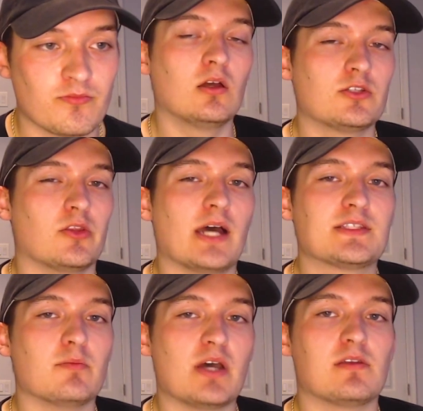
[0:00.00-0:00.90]
So that's the
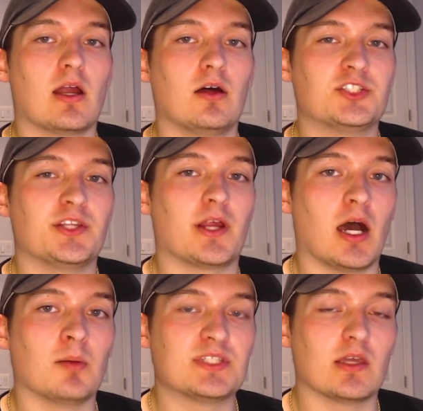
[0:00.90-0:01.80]
methodology that
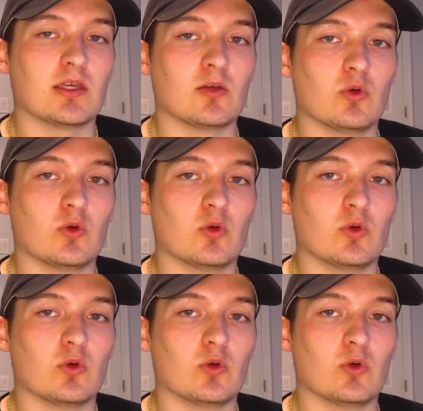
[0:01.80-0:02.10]
I'm taking